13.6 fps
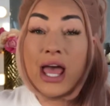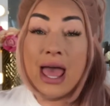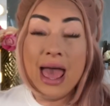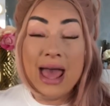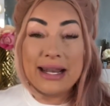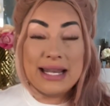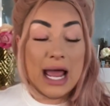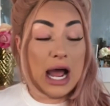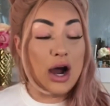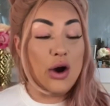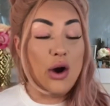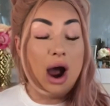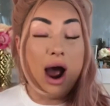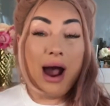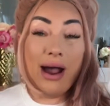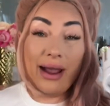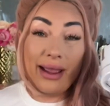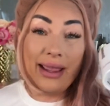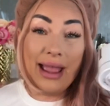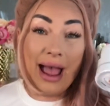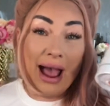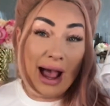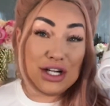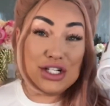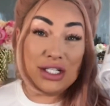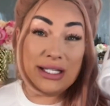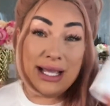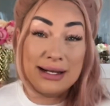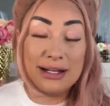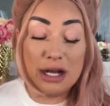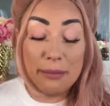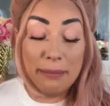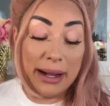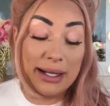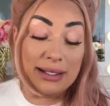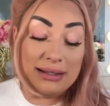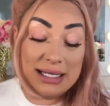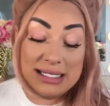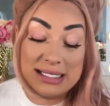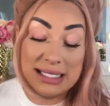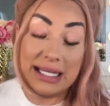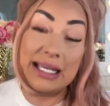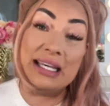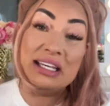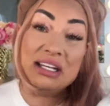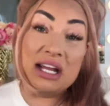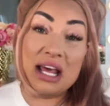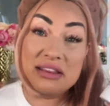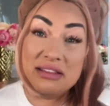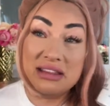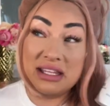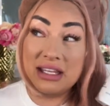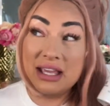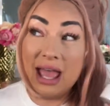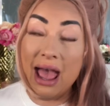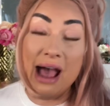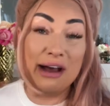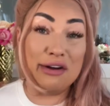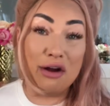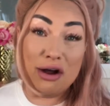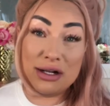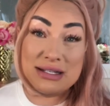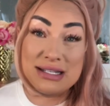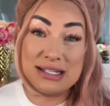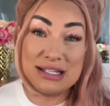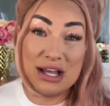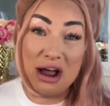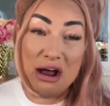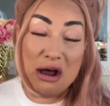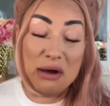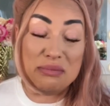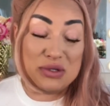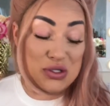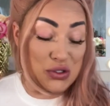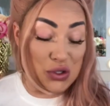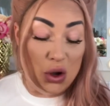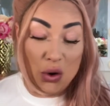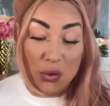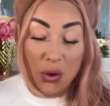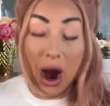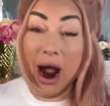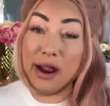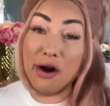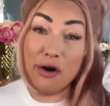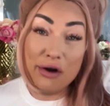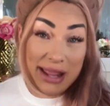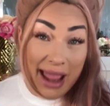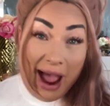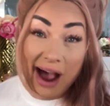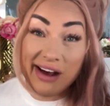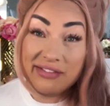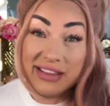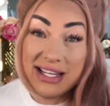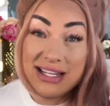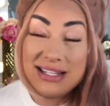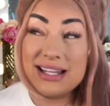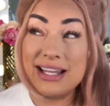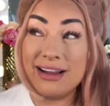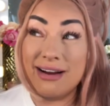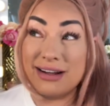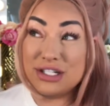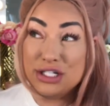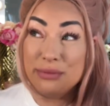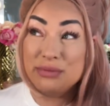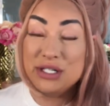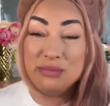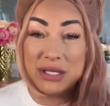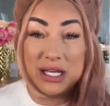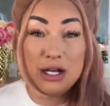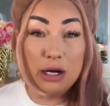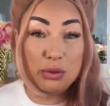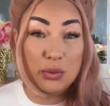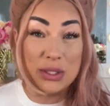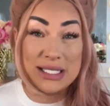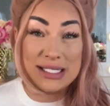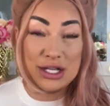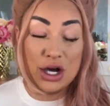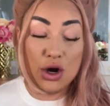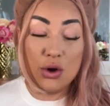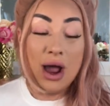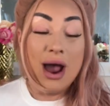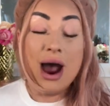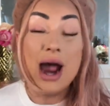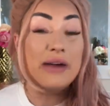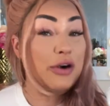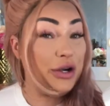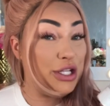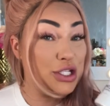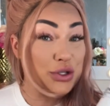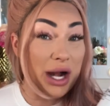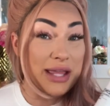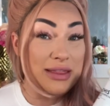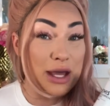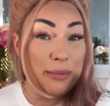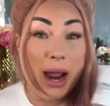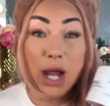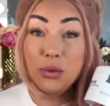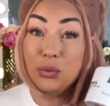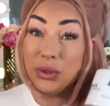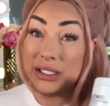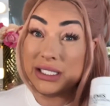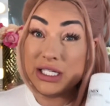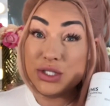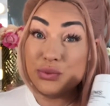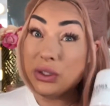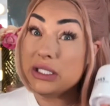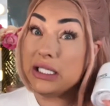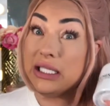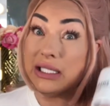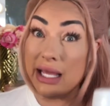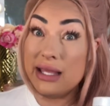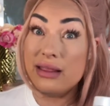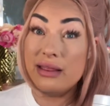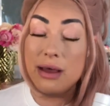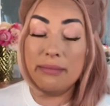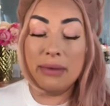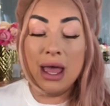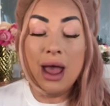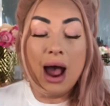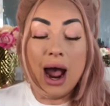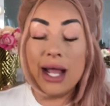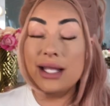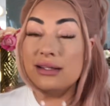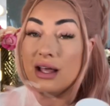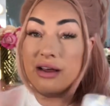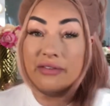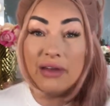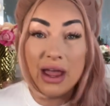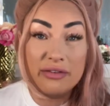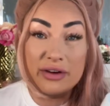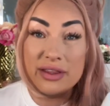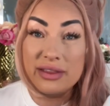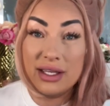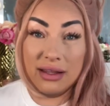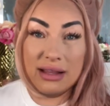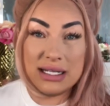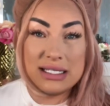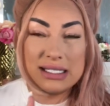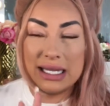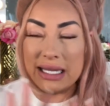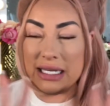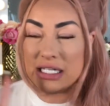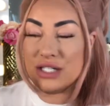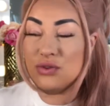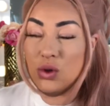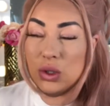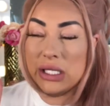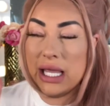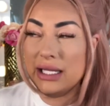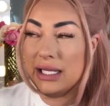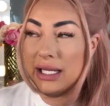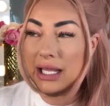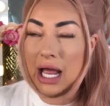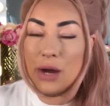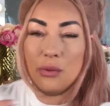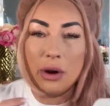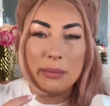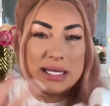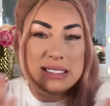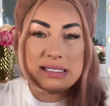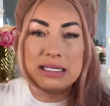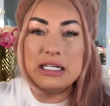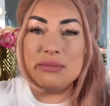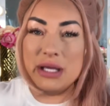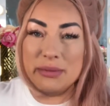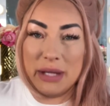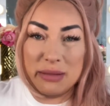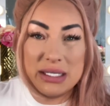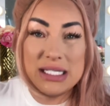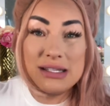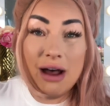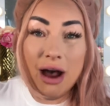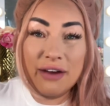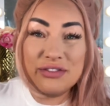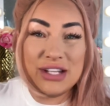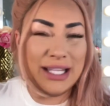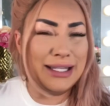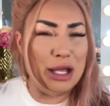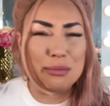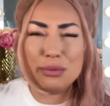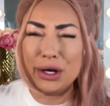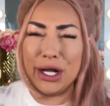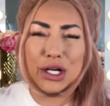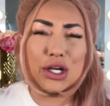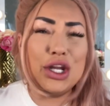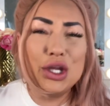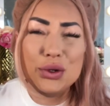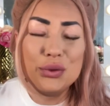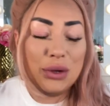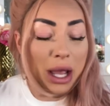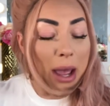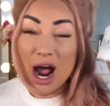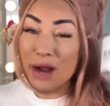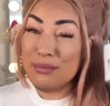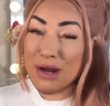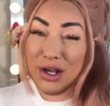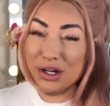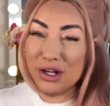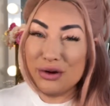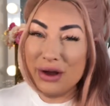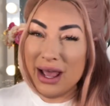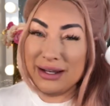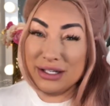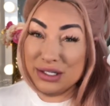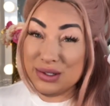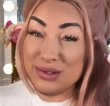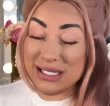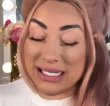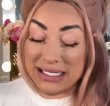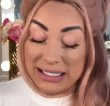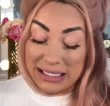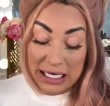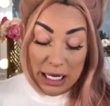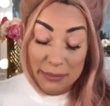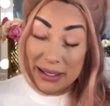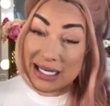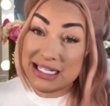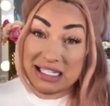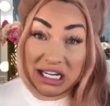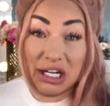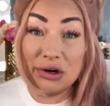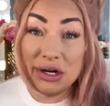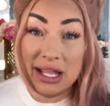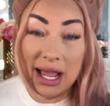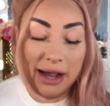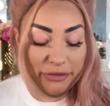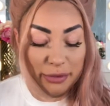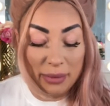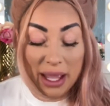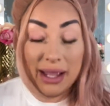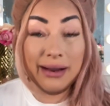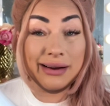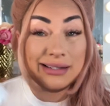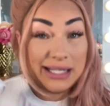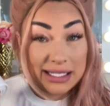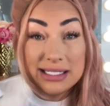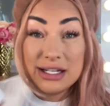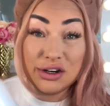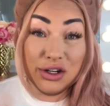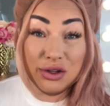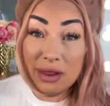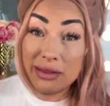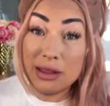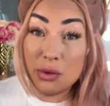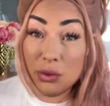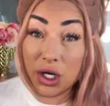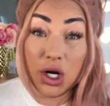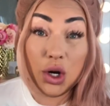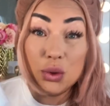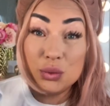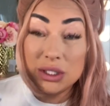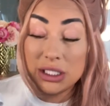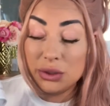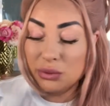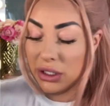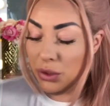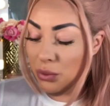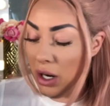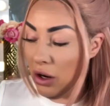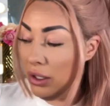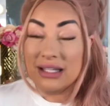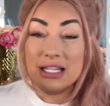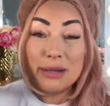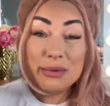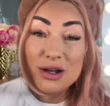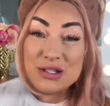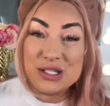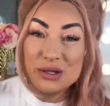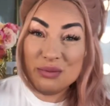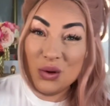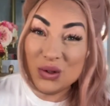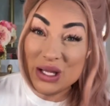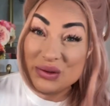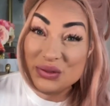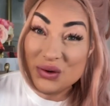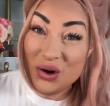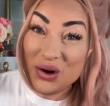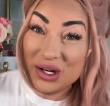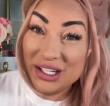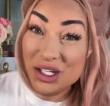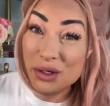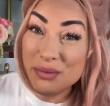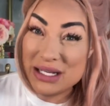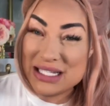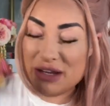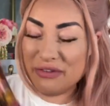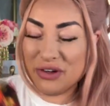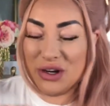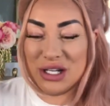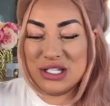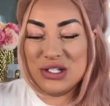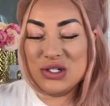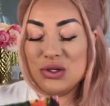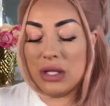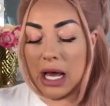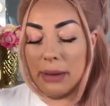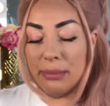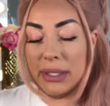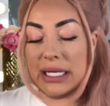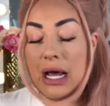Now, I actually ended up buying this in the add-ons. So I already have this. It got shipped to me a couple weeks ago. I've already tried them. I really, really like them. I love everything that's like exfoliating. I want my skin to be baby soft and like brand new. I'm not gonna go ahead and use these today because I already have them and I can tell you that they work really, really well. Let me also pull out the card here because I forgot to do that. But